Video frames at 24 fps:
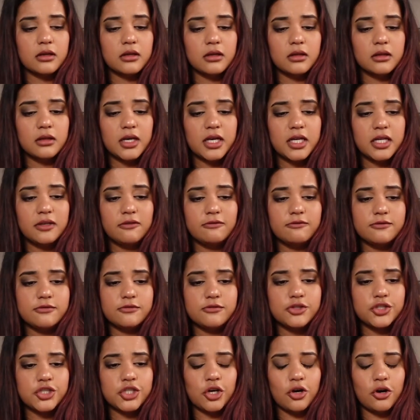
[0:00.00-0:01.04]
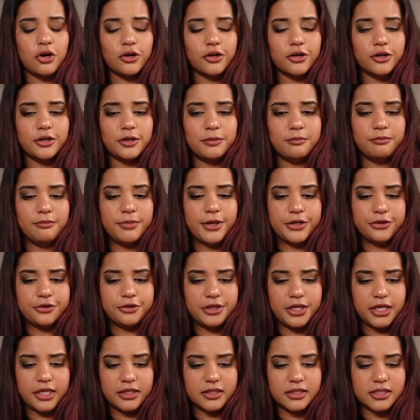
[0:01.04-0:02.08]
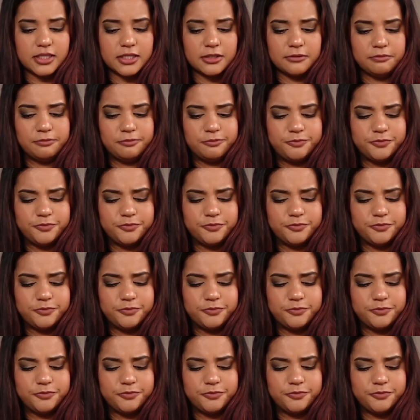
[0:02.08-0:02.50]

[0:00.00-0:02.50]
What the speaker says: A lot of char and bitterness.